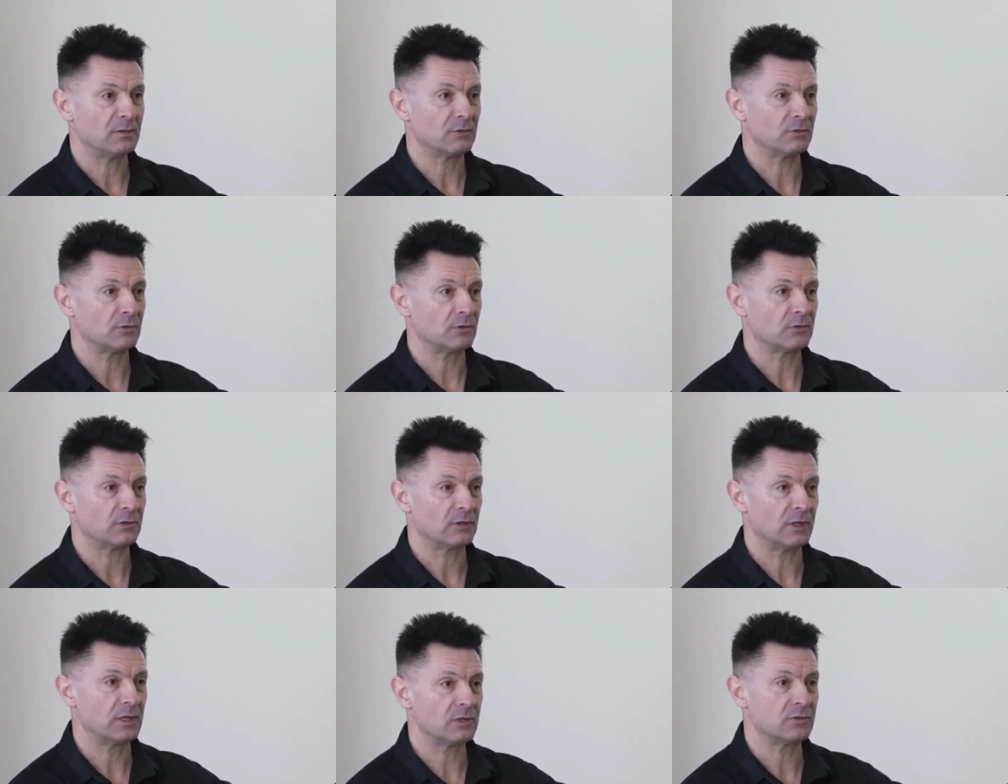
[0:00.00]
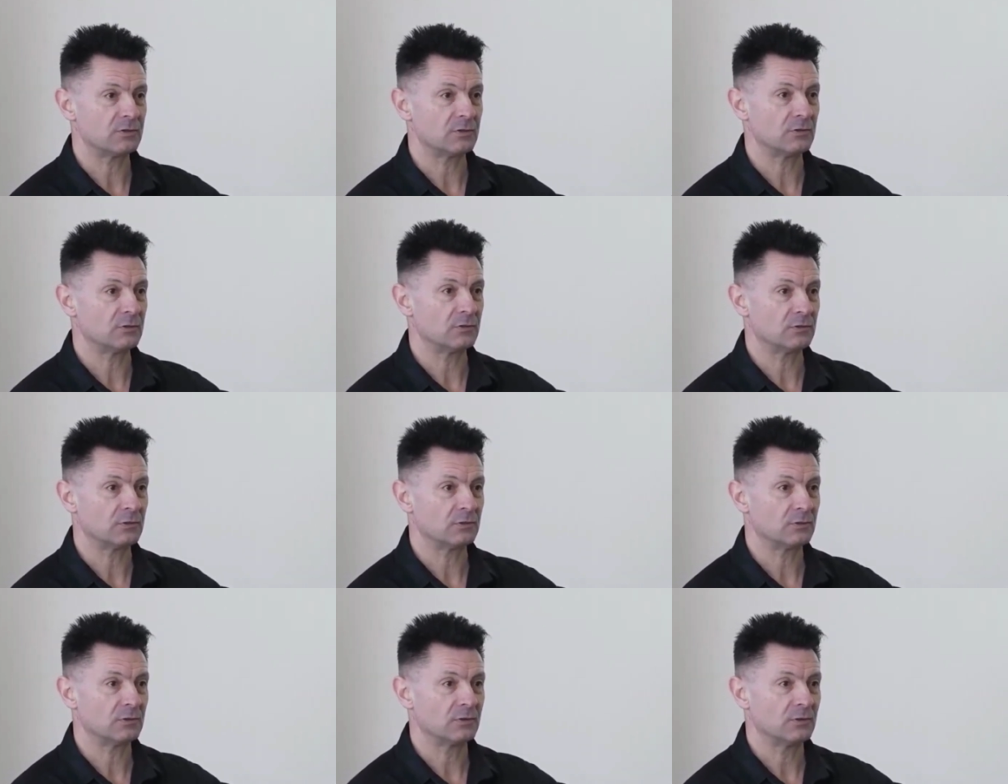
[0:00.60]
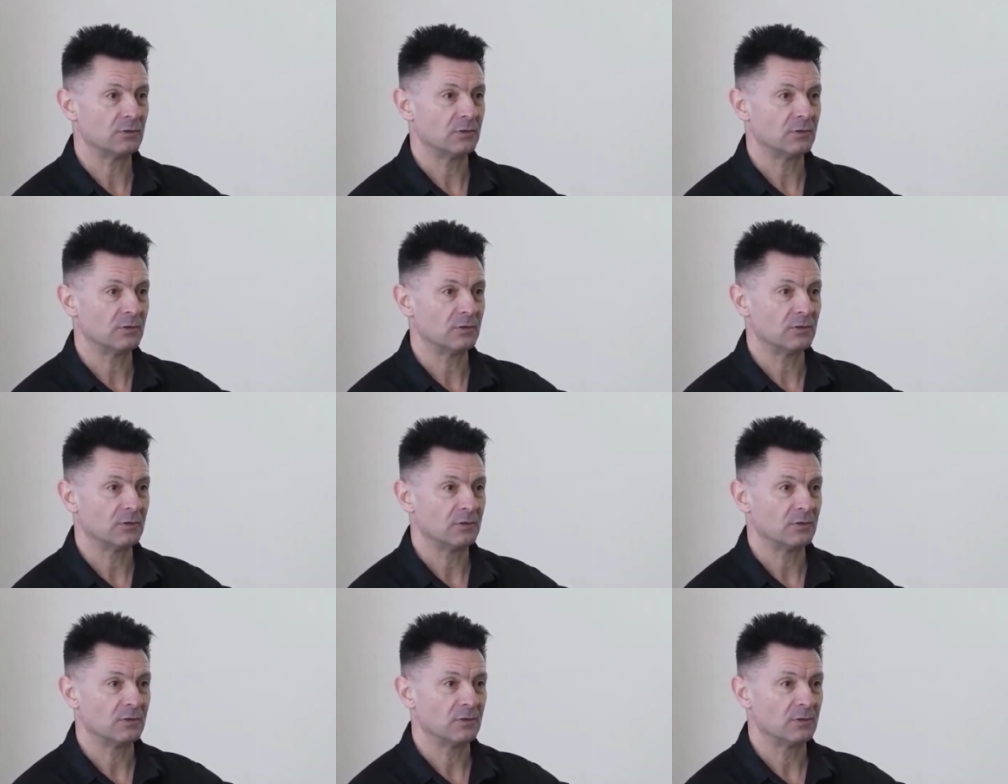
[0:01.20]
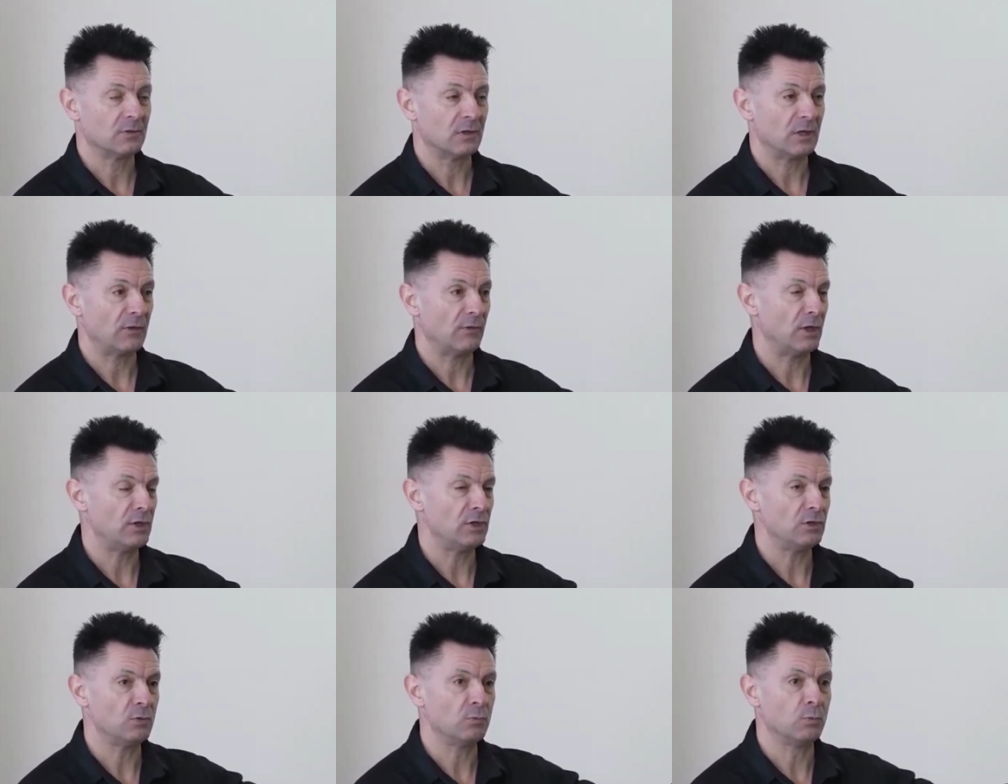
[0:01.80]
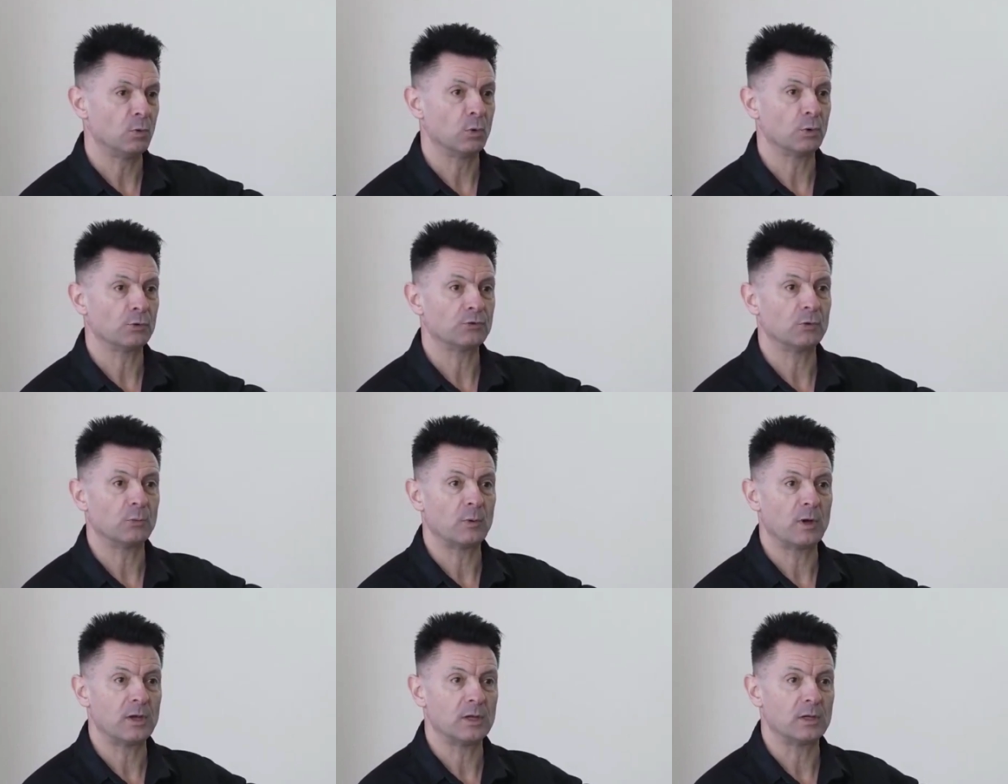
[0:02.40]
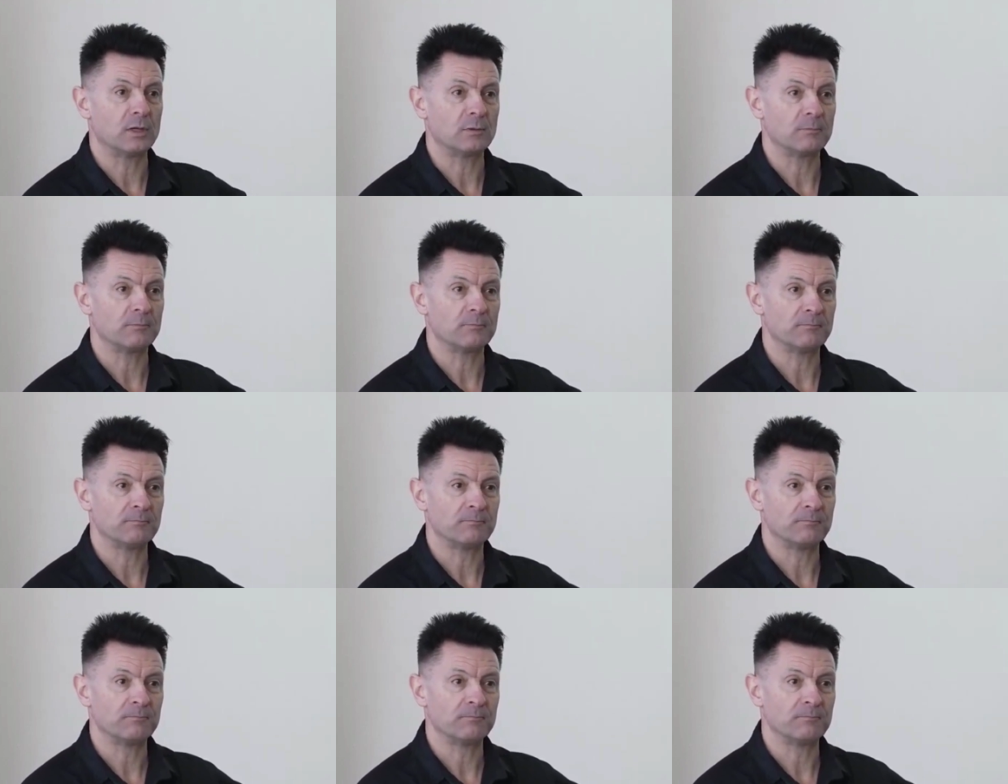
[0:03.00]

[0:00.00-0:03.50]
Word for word: it's just ledgers. And then you walked away.